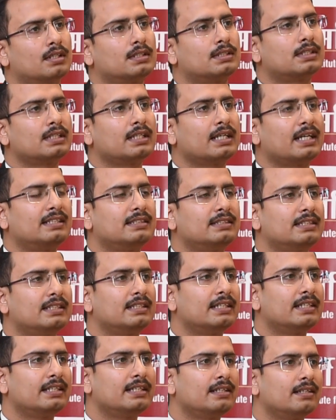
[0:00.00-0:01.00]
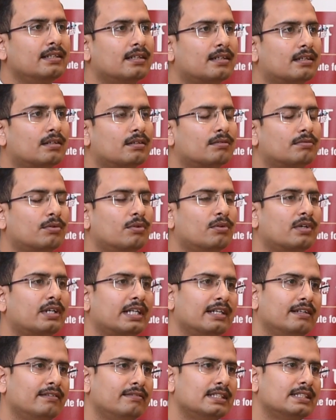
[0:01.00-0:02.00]
Sir, engineering for
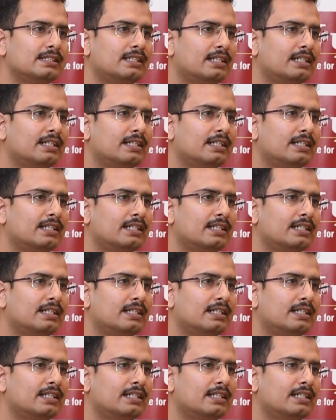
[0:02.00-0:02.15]
railways,